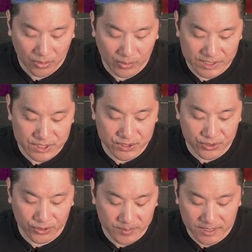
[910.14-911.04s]
We
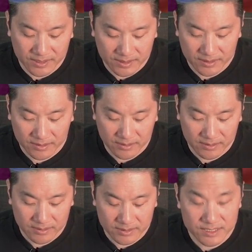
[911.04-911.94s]
scooped
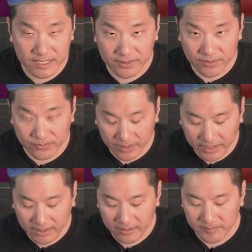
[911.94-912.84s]
seat
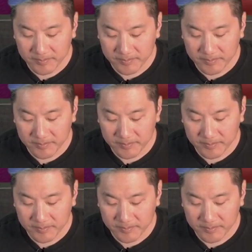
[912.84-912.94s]
3,